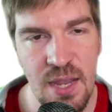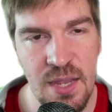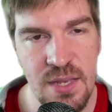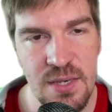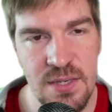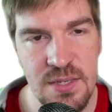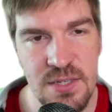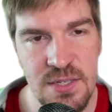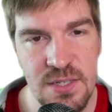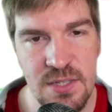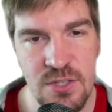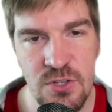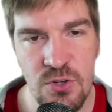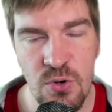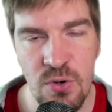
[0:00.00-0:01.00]
And
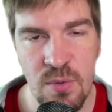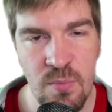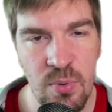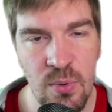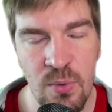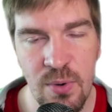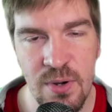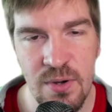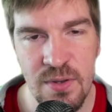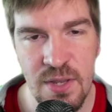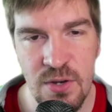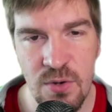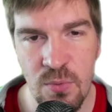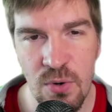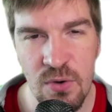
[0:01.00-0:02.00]
your employer
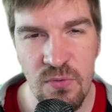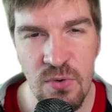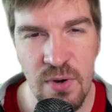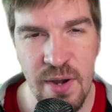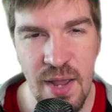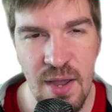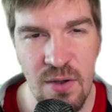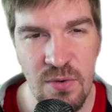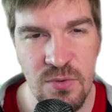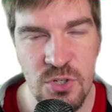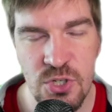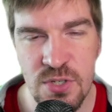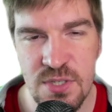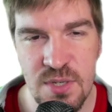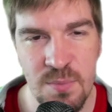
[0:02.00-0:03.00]
that you work for
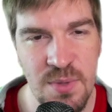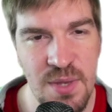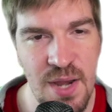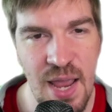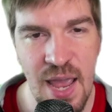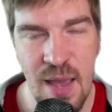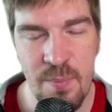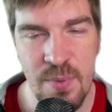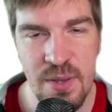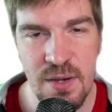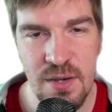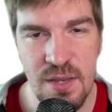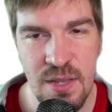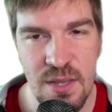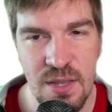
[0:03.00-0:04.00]
now, should something
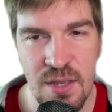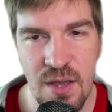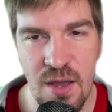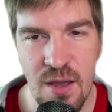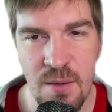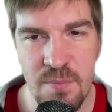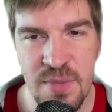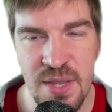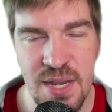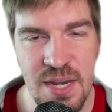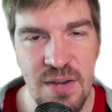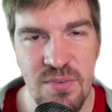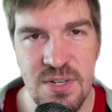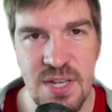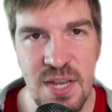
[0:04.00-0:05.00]
happen, they
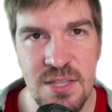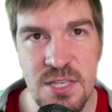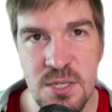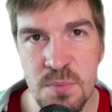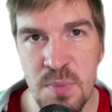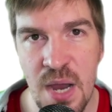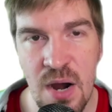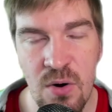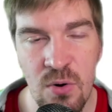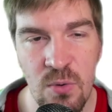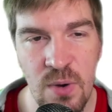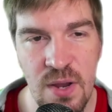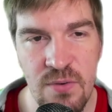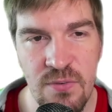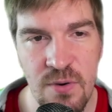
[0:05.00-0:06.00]
can never take this
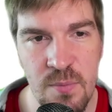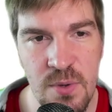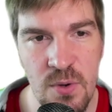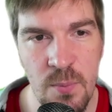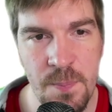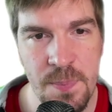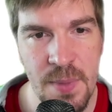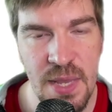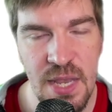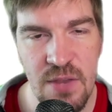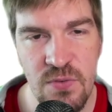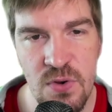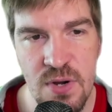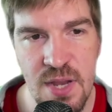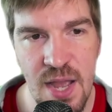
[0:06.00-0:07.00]
power away from you.
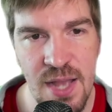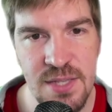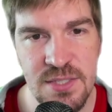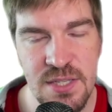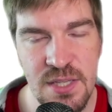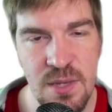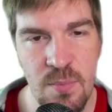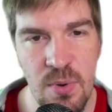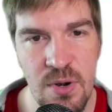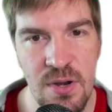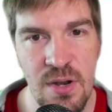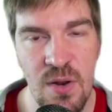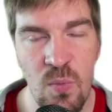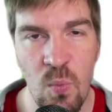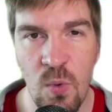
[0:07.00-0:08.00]
If you're constantly
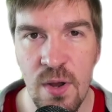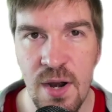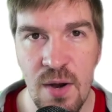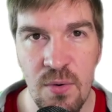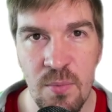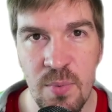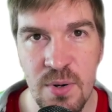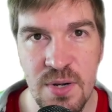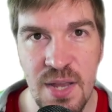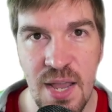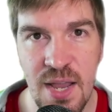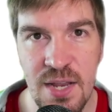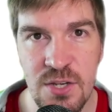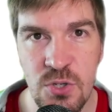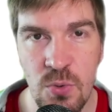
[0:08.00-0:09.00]
putting in 1 hour per
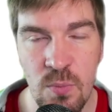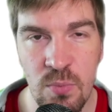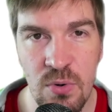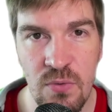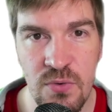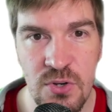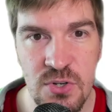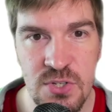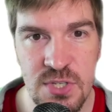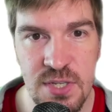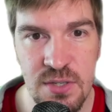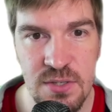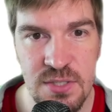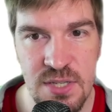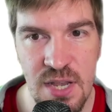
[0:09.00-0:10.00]
day to improving your
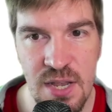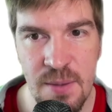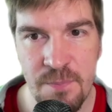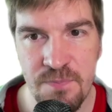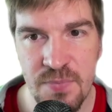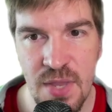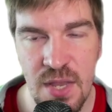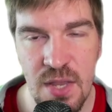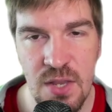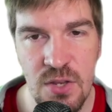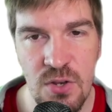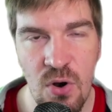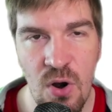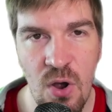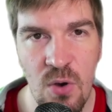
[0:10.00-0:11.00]
skill set,
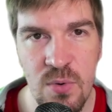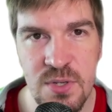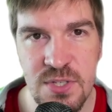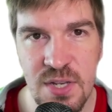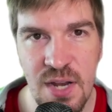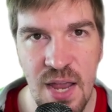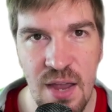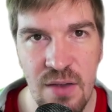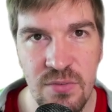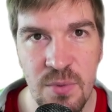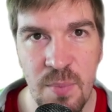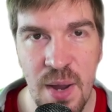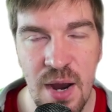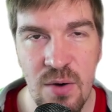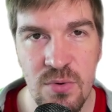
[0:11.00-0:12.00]
you're always going to have
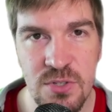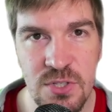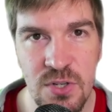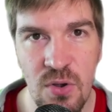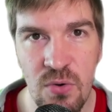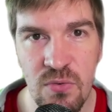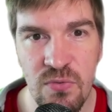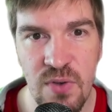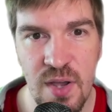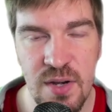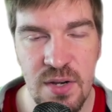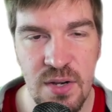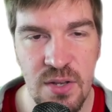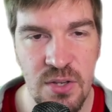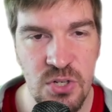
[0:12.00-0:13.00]
the power to go and
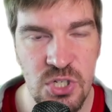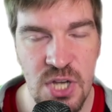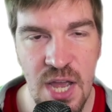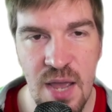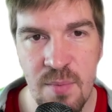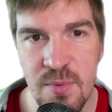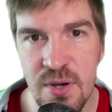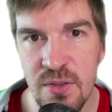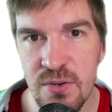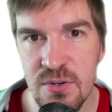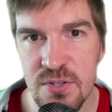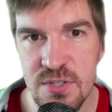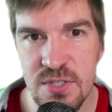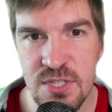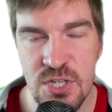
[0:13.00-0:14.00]
find another job,
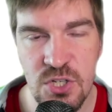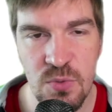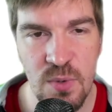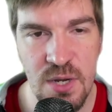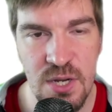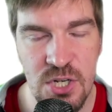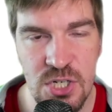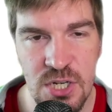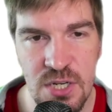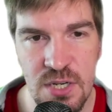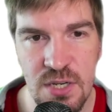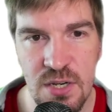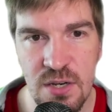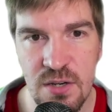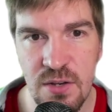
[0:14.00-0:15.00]
another
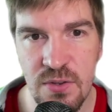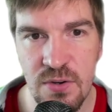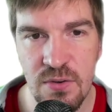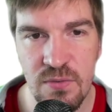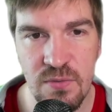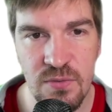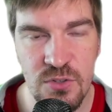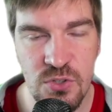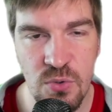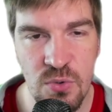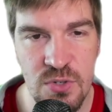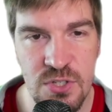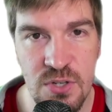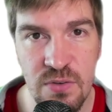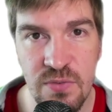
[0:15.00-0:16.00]
situation, another
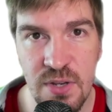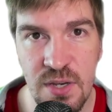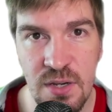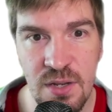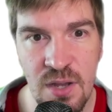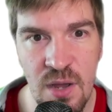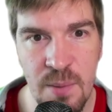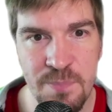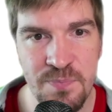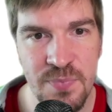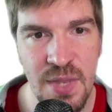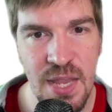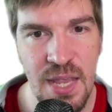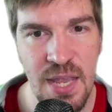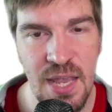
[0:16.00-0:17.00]
source of
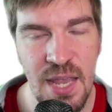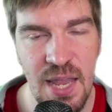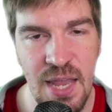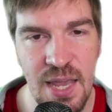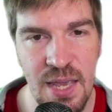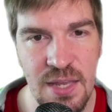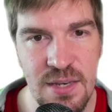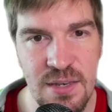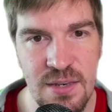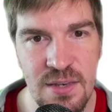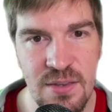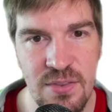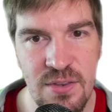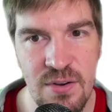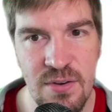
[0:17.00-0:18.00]
income.
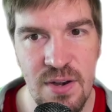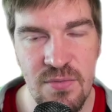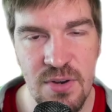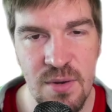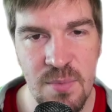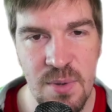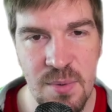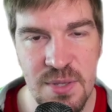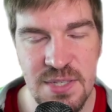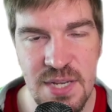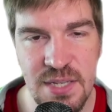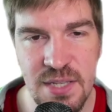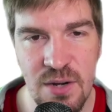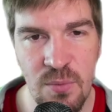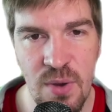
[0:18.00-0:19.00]
And they're never going to be able
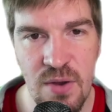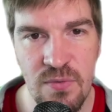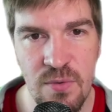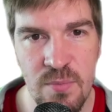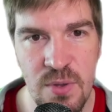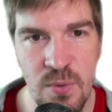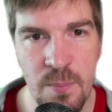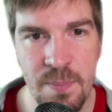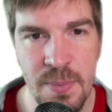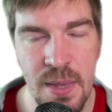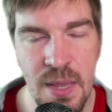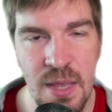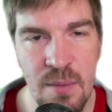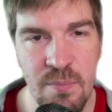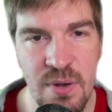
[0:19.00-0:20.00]
to take that away from you.
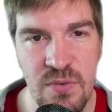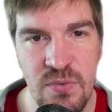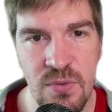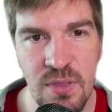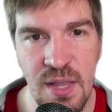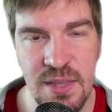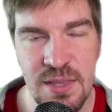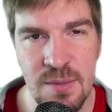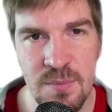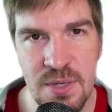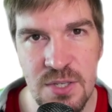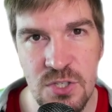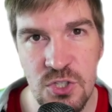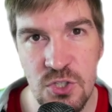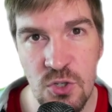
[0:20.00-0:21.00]
But if you let
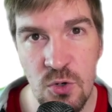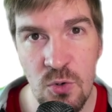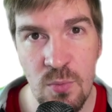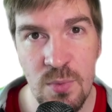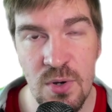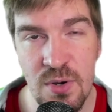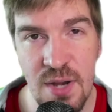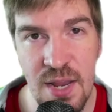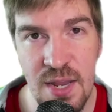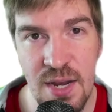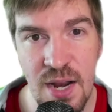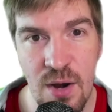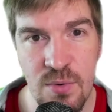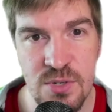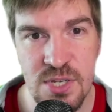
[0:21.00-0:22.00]
them consume your
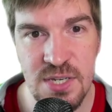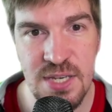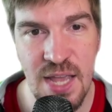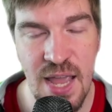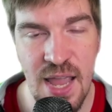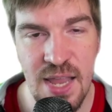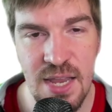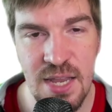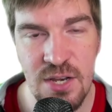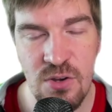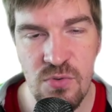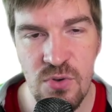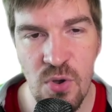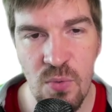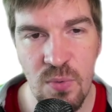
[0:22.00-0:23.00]
8 hours a day
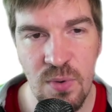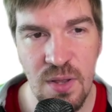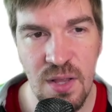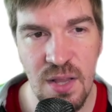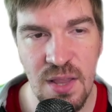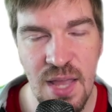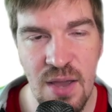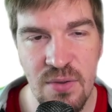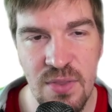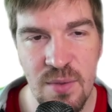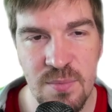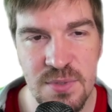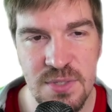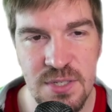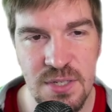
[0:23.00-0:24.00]
and you don't allow
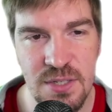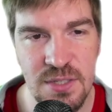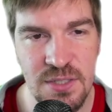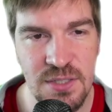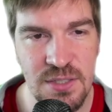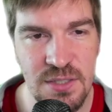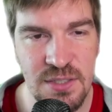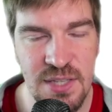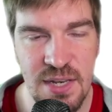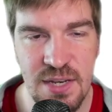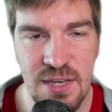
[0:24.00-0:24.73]
them to,